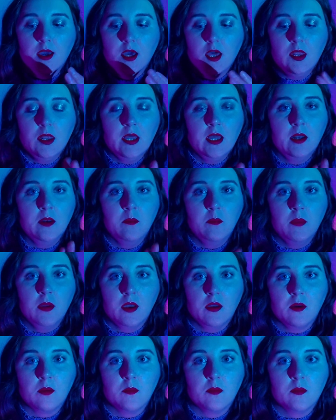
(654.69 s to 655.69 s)
and then
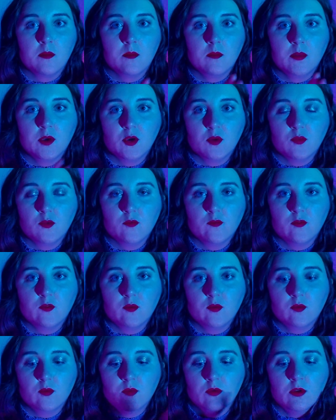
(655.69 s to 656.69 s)
bam, pick up the
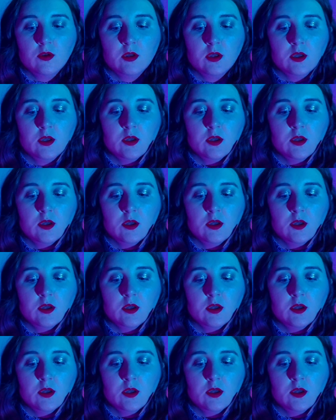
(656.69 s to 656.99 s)
phone,